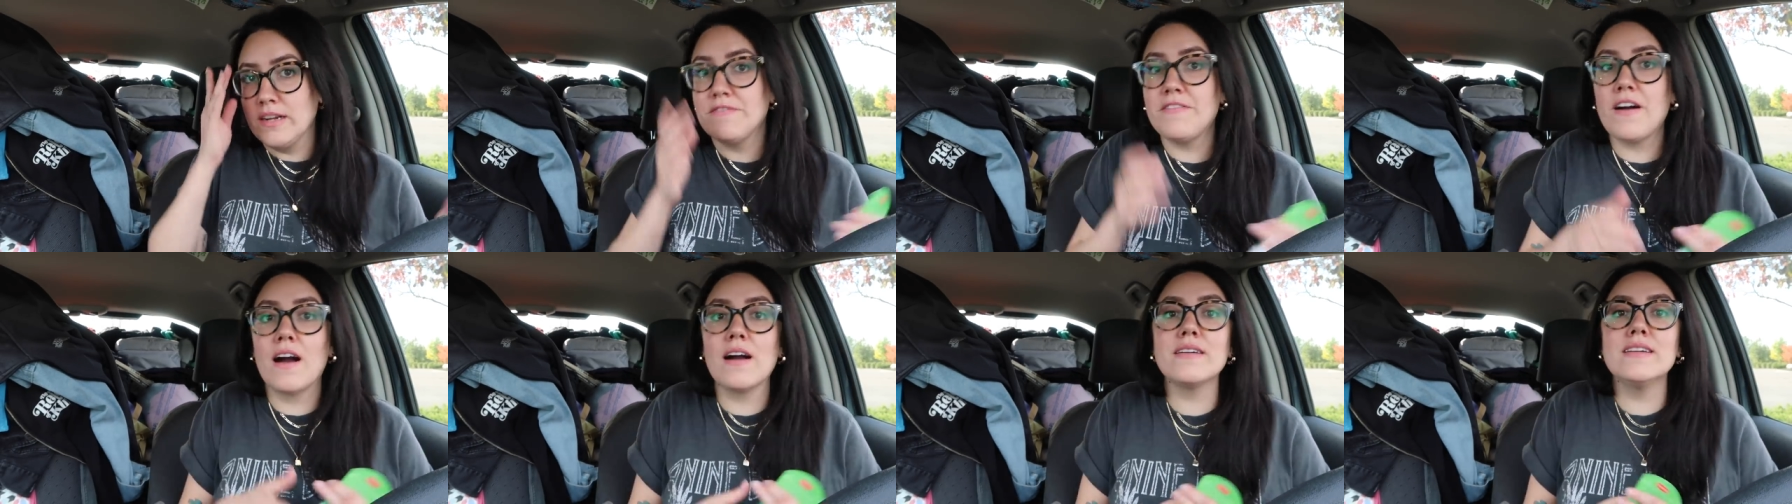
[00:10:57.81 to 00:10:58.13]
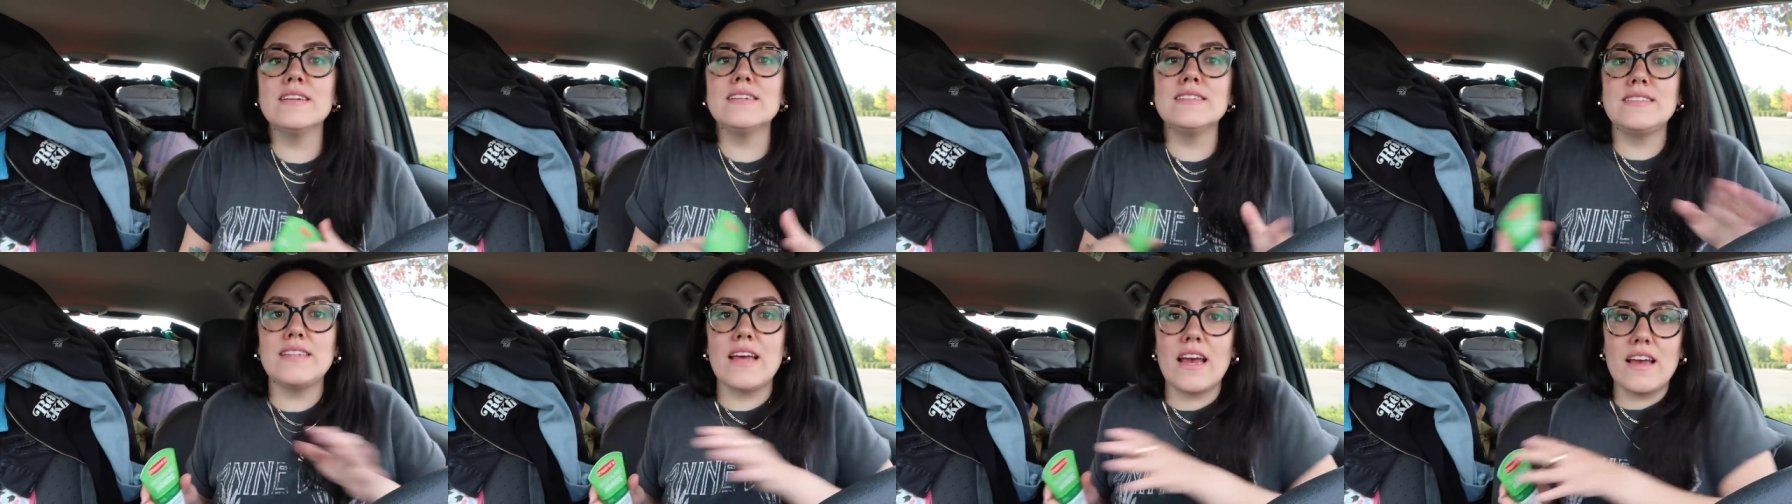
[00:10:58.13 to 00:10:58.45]
If I'm
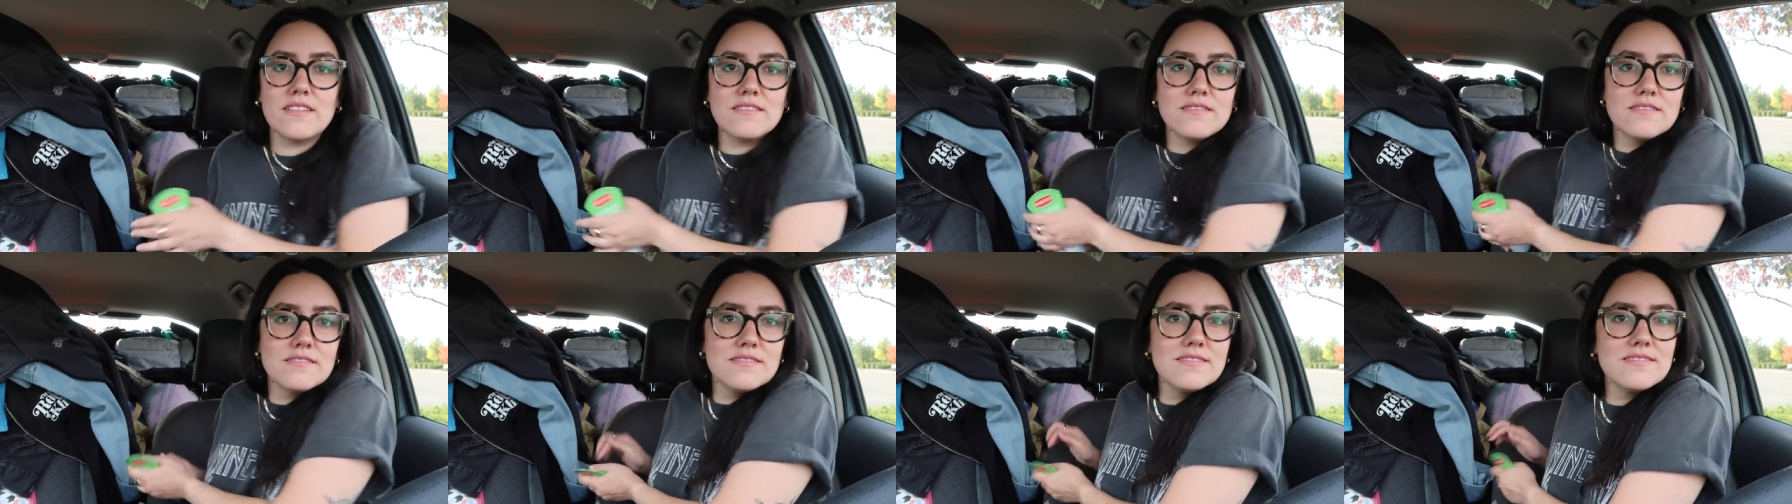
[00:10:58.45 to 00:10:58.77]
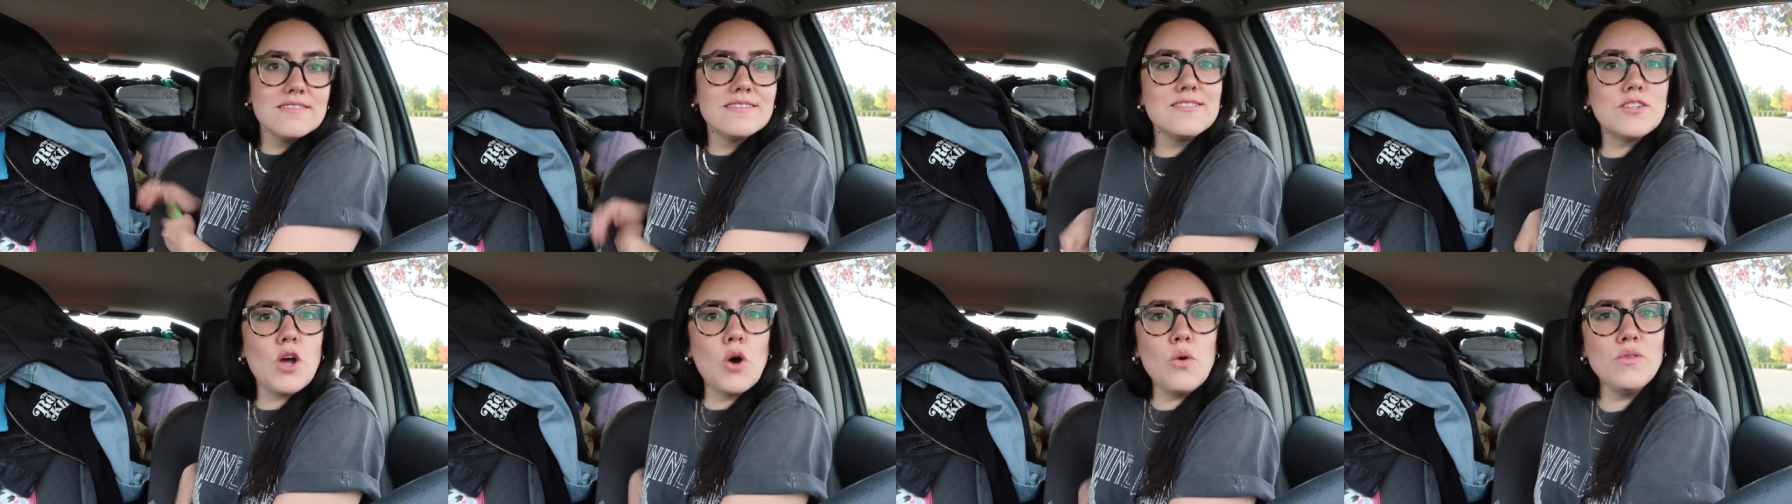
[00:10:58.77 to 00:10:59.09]
gonna say,
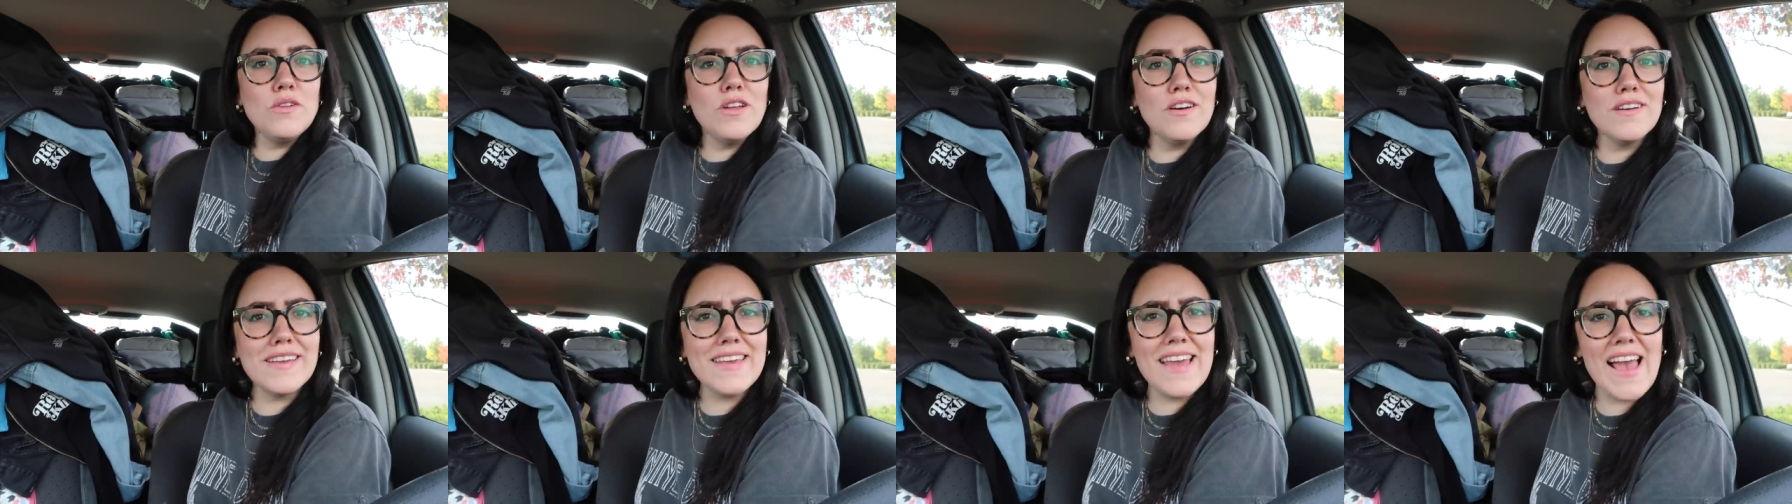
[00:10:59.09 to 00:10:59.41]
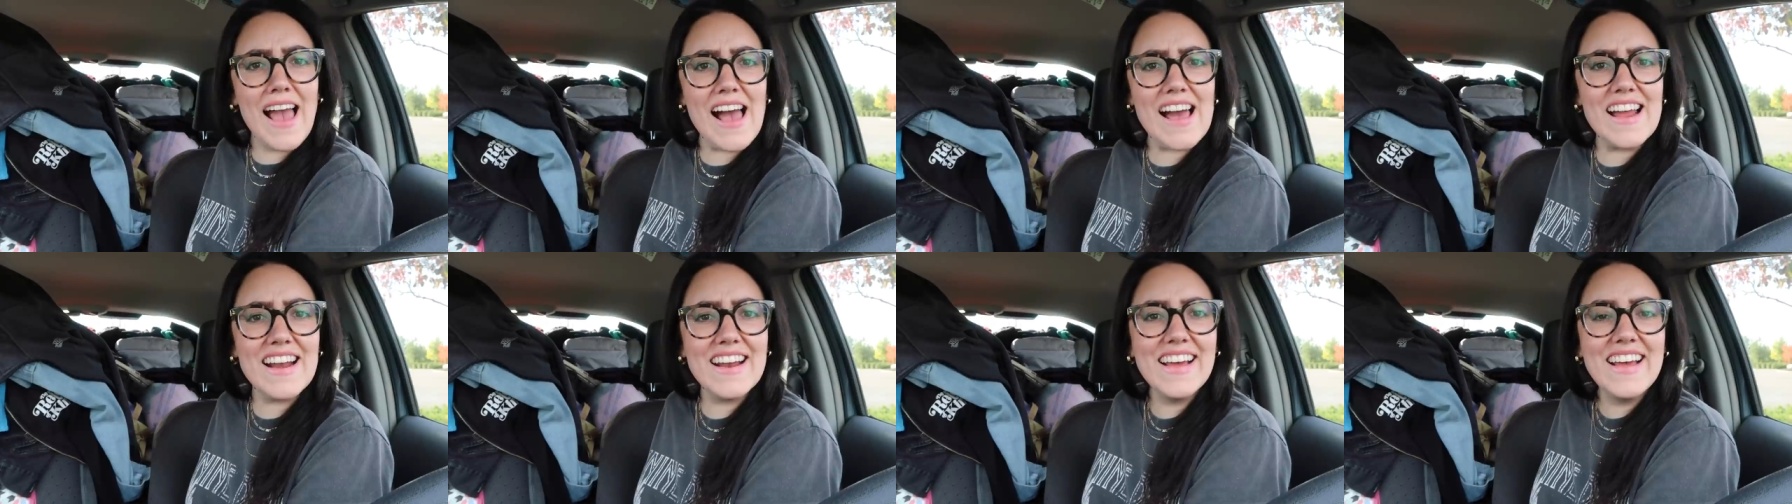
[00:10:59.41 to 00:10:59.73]
don't look
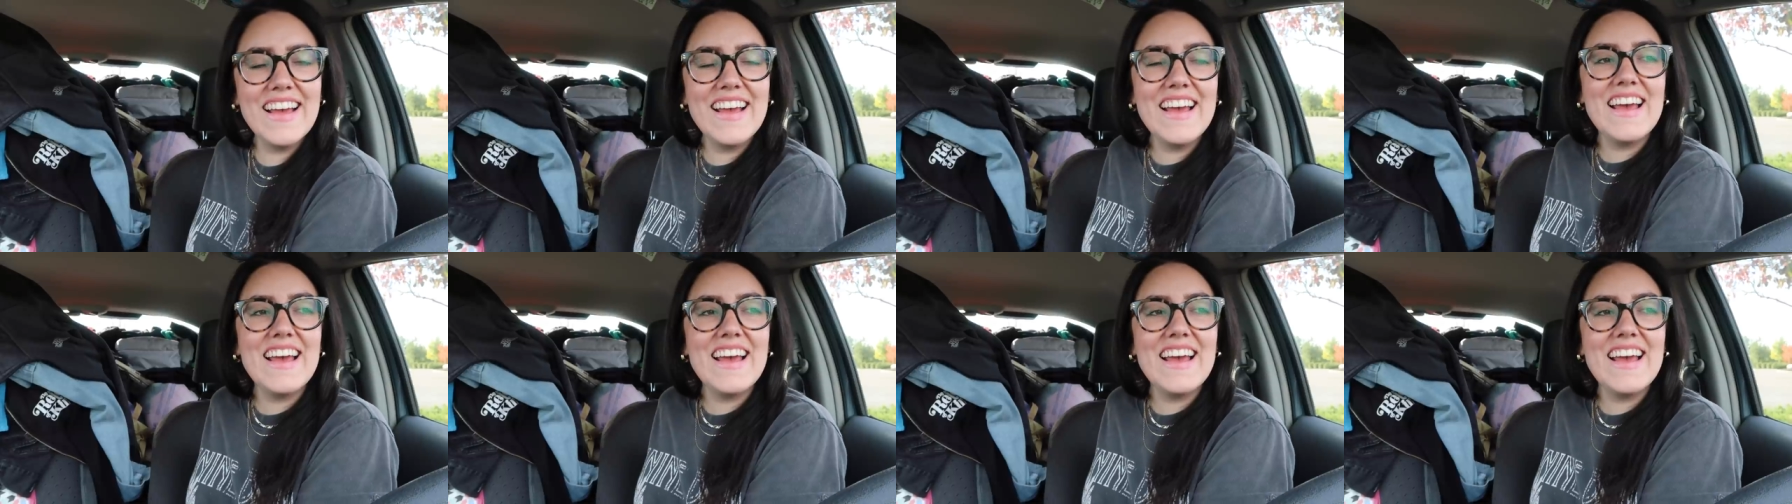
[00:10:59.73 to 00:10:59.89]
yet,